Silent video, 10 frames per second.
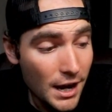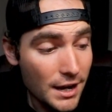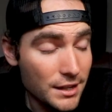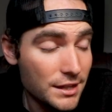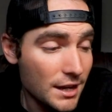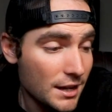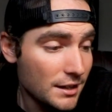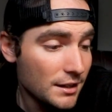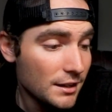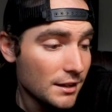and
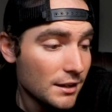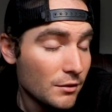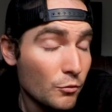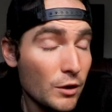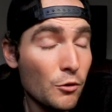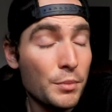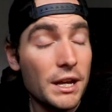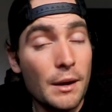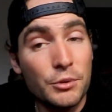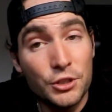then we will
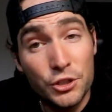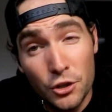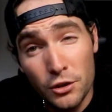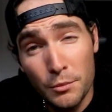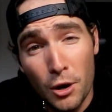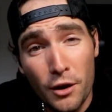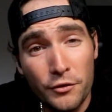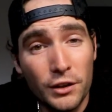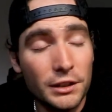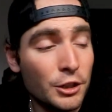be able to show them
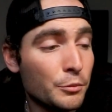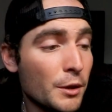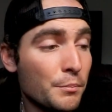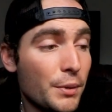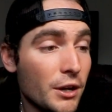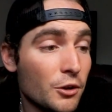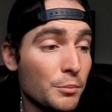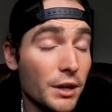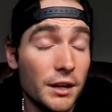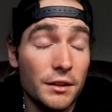off a little bit better,
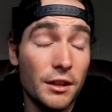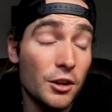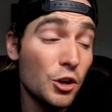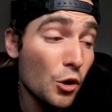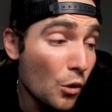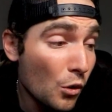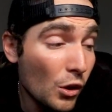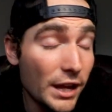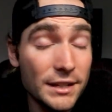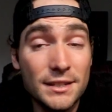but the
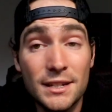goal is